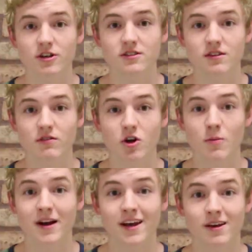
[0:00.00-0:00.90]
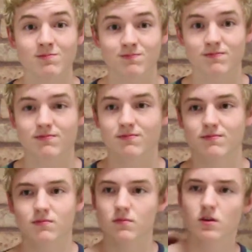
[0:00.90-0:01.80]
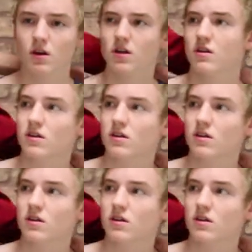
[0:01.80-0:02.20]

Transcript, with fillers: doesn't even know my name. Hey, what's up, Keith?